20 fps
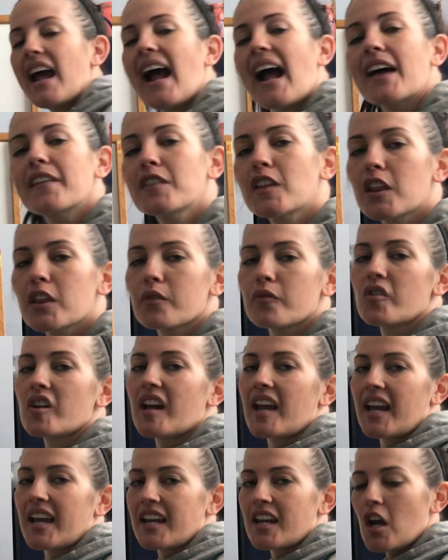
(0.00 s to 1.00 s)
have
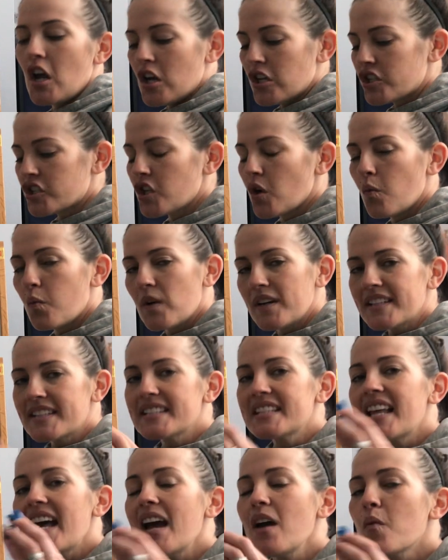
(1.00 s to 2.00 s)
3. So
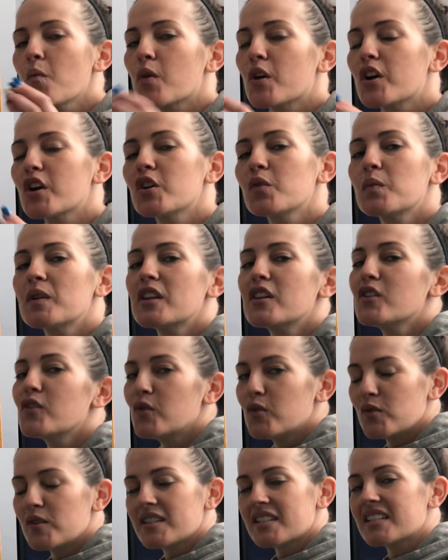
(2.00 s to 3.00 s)
what's that word we
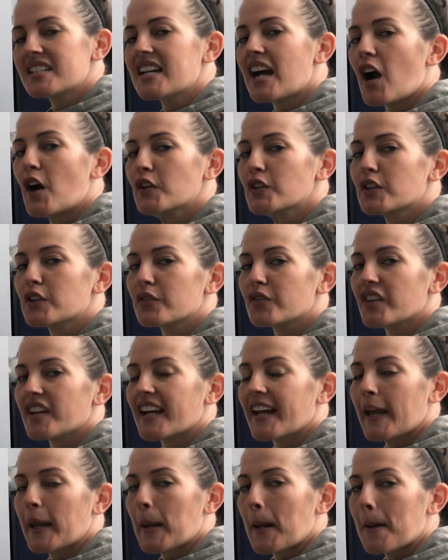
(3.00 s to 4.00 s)
use to tell
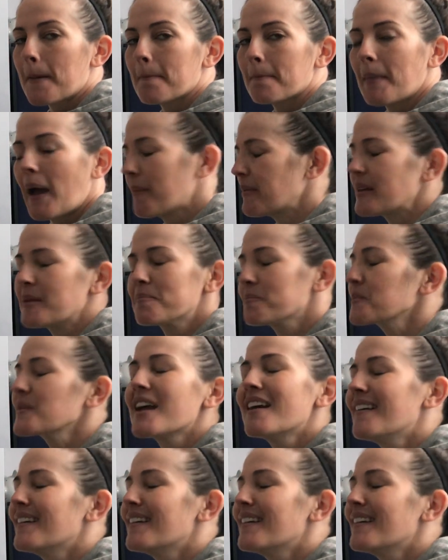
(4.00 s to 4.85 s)
3? I mean,